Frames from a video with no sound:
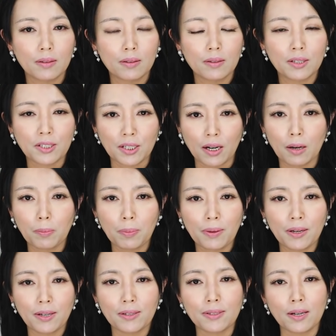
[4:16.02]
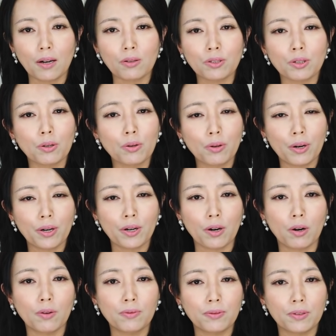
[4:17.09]
This company is also
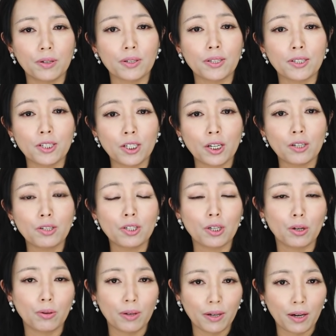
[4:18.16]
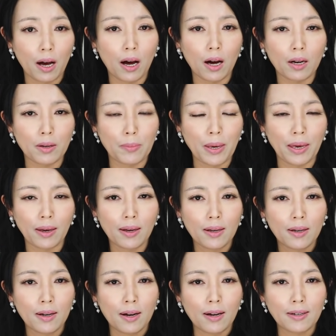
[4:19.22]
critical for the Zhengzhou economy,
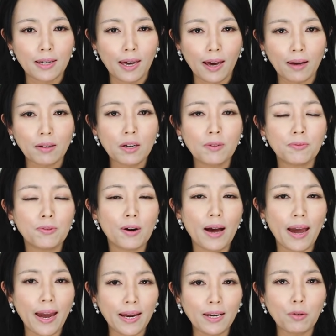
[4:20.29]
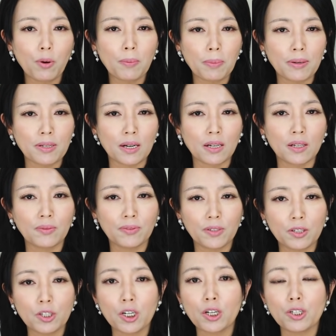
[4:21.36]
accounting for 81% of
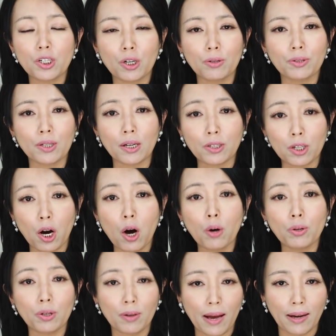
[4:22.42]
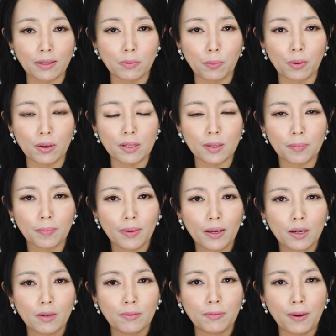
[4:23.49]
the Zhengzhou's total exports.
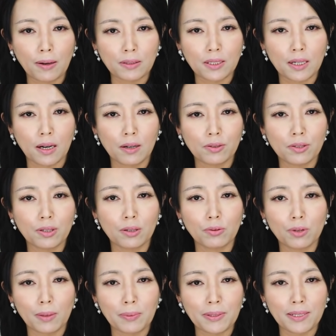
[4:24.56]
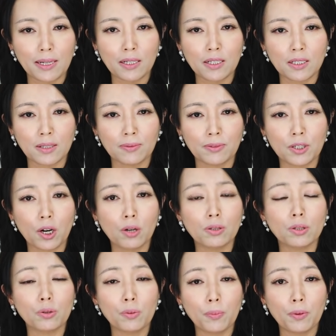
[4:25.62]
Foxconn's representative
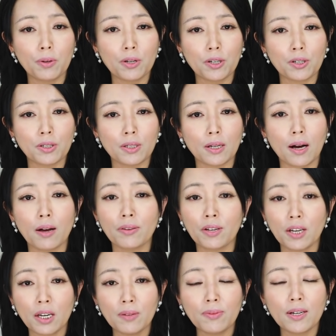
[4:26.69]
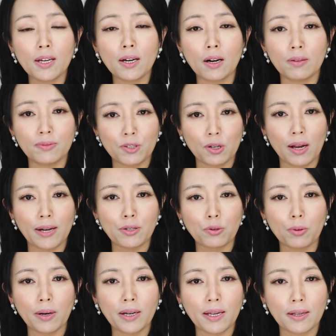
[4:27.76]
told reporters on the evening of July
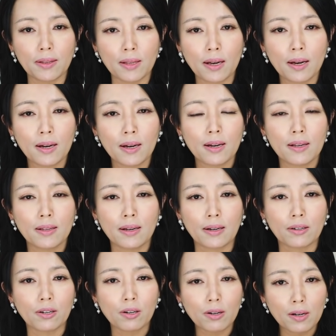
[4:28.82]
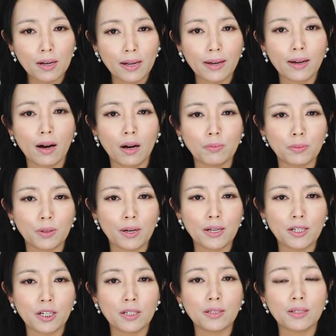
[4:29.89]
20th that currently
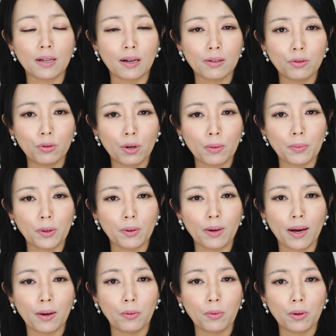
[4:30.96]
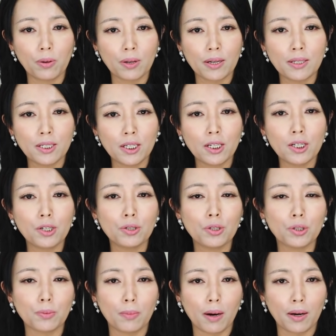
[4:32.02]
operations are normal and will continue
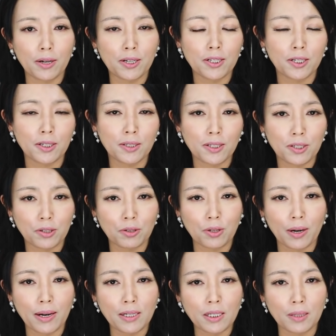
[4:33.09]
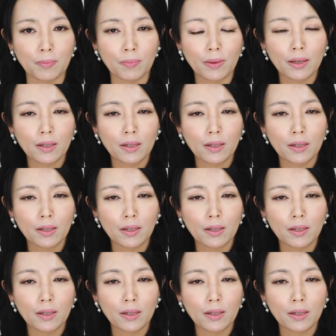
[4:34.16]
to monitor the situation.